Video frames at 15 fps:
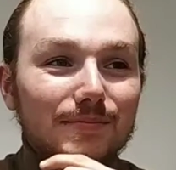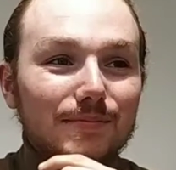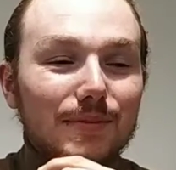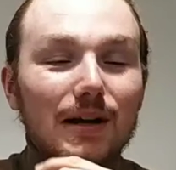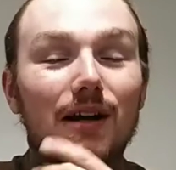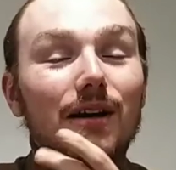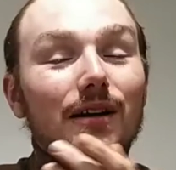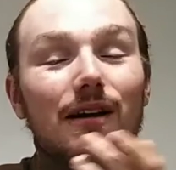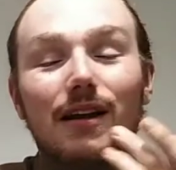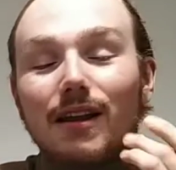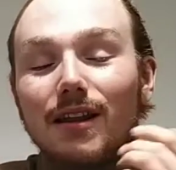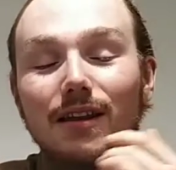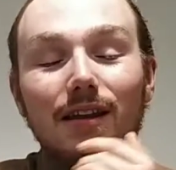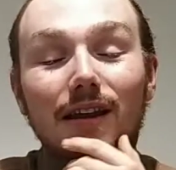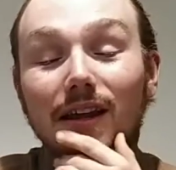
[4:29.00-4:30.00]
But
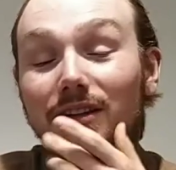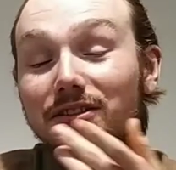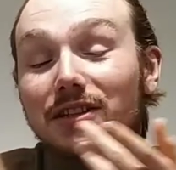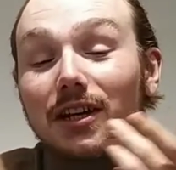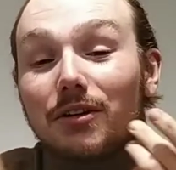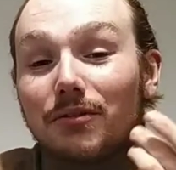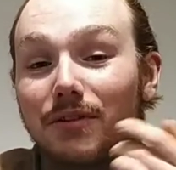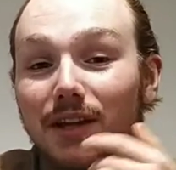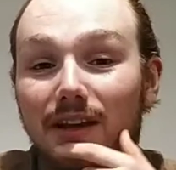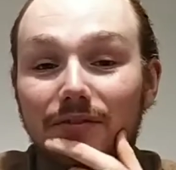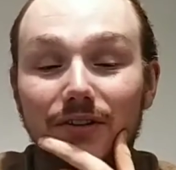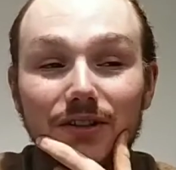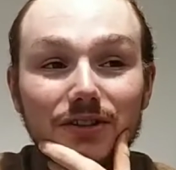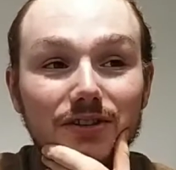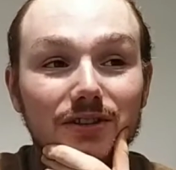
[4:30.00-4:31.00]
Inside Llewyn
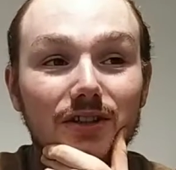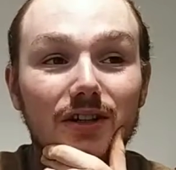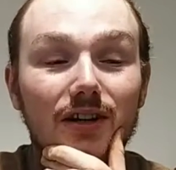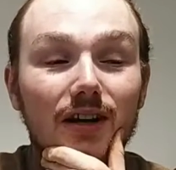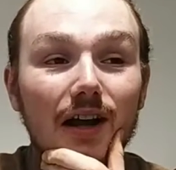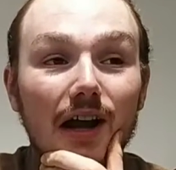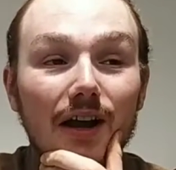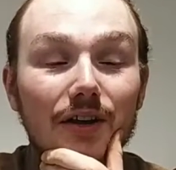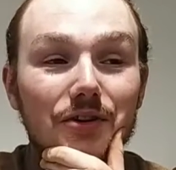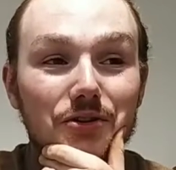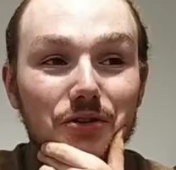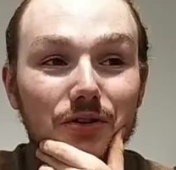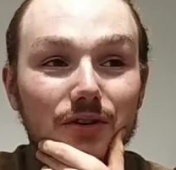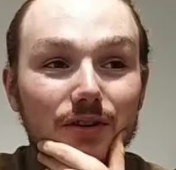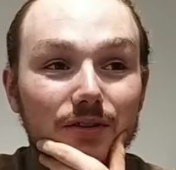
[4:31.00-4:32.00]
Davis, I
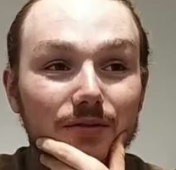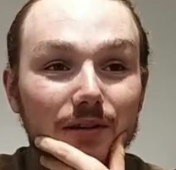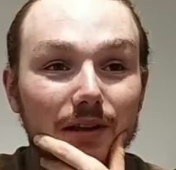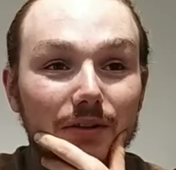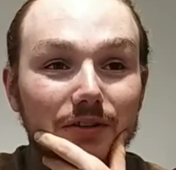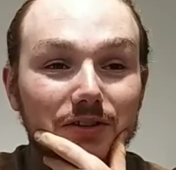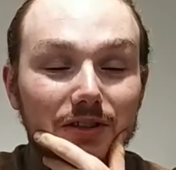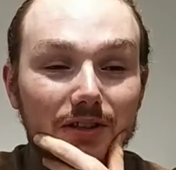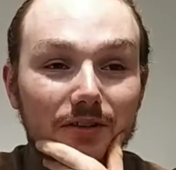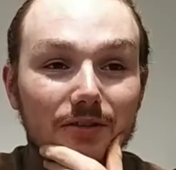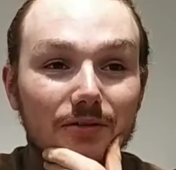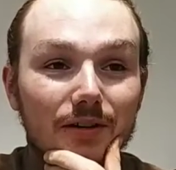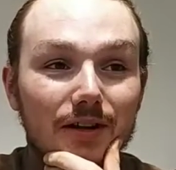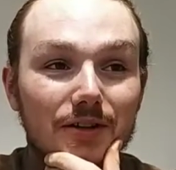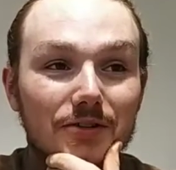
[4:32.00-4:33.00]
enjoyed the
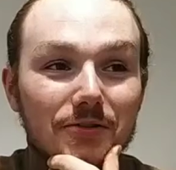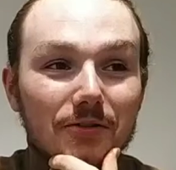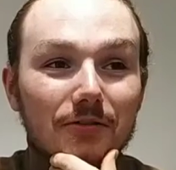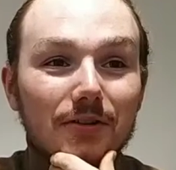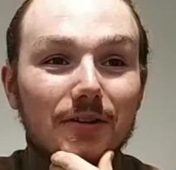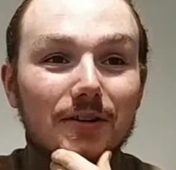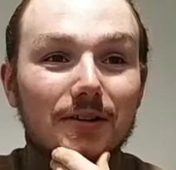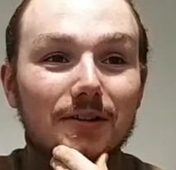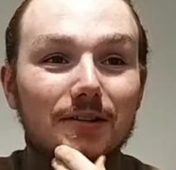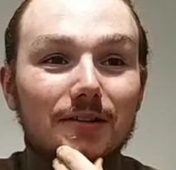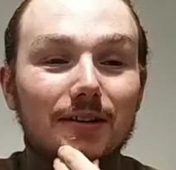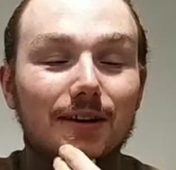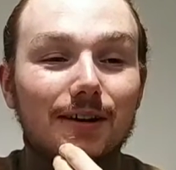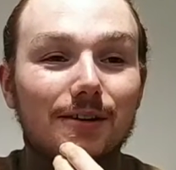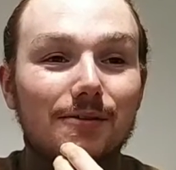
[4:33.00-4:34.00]
cyclical nature of it, and
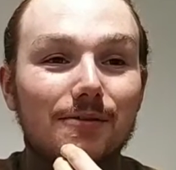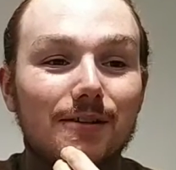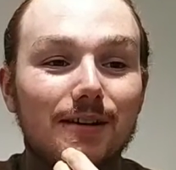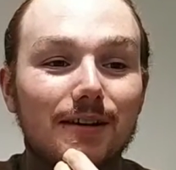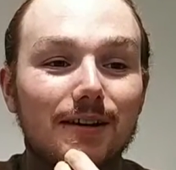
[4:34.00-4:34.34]
how,